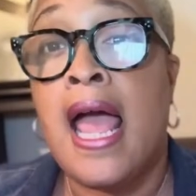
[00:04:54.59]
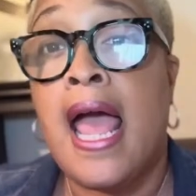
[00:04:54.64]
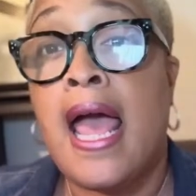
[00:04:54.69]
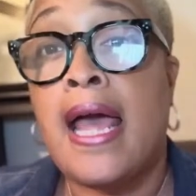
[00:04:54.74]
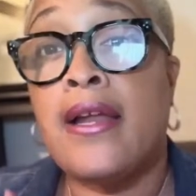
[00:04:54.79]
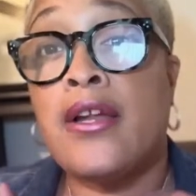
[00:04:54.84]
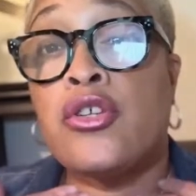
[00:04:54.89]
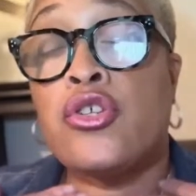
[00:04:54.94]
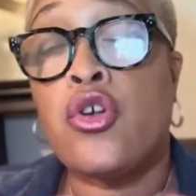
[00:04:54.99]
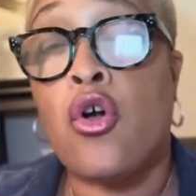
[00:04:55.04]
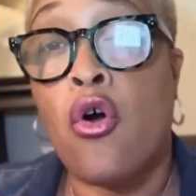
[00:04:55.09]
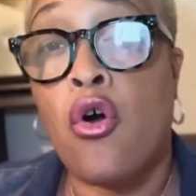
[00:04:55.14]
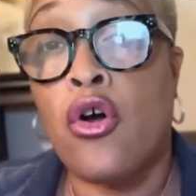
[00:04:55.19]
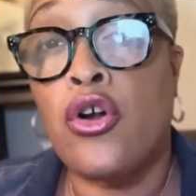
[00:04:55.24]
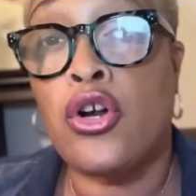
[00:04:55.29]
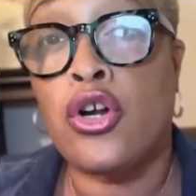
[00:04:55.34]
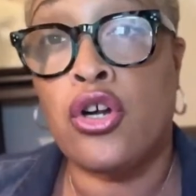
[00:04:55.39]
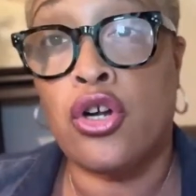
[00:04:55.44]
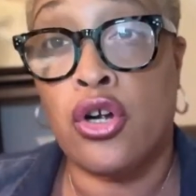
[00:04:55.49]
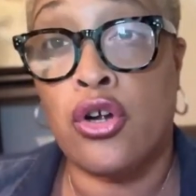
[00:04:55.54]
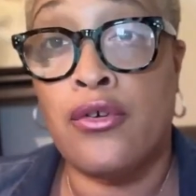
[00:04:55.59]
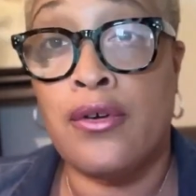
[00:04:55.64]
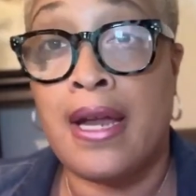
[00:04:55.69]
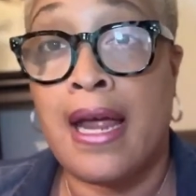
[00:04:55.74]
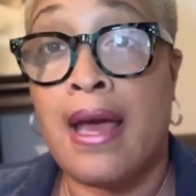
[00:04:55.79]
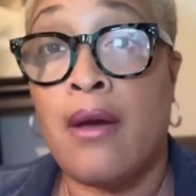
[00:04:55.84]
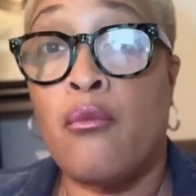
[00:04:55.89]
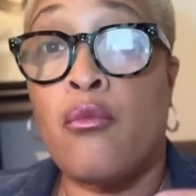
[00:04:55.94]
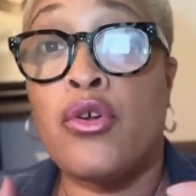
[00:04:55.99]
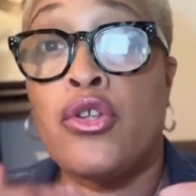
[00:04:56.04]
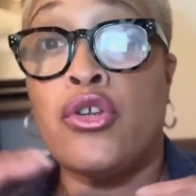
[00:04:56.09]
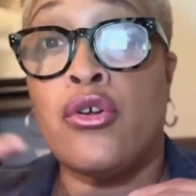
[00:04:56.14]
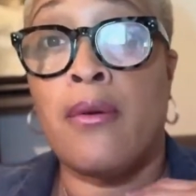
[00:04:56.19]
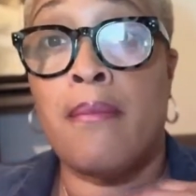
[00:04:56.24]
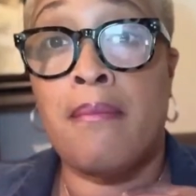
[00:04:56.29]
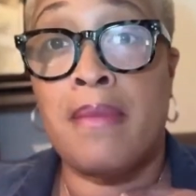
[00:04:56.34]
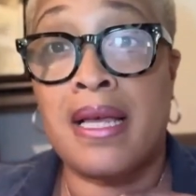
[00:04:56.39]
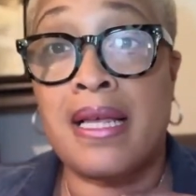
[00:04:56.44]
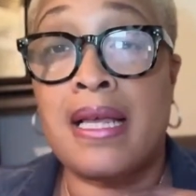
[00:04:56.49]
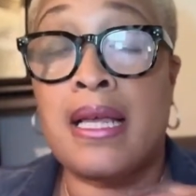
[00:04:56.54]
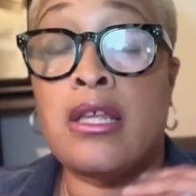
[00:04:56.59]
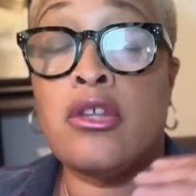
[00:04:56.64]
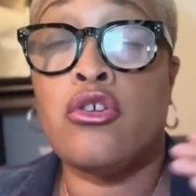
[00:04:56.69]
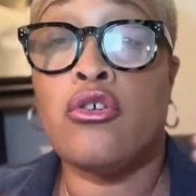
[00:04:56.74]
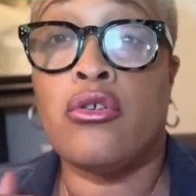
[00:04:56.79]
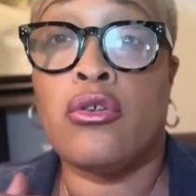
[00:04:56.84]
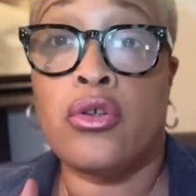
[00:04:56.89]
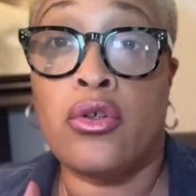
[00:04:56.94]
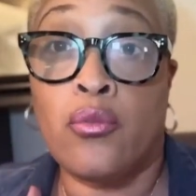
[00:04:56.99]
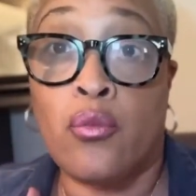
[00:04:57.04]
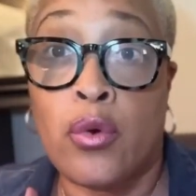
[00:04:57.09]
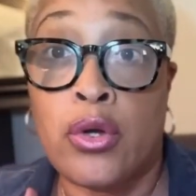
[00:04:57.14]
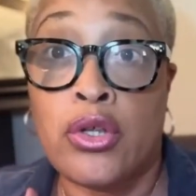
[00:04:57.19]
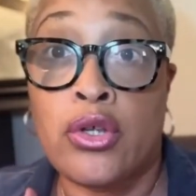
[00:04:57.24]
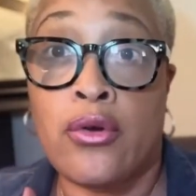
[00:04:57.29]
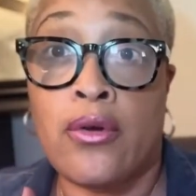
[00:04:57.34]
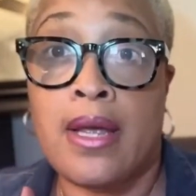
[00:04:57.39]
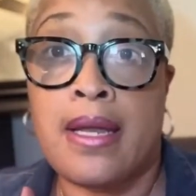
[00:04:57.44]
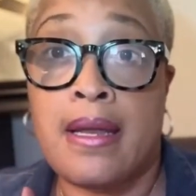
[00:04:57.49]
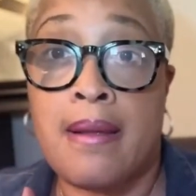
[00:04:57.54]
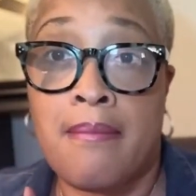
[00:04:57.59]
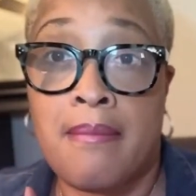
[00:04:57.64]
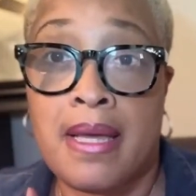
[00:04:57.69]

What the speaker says: And it's hard to learn that when you're in the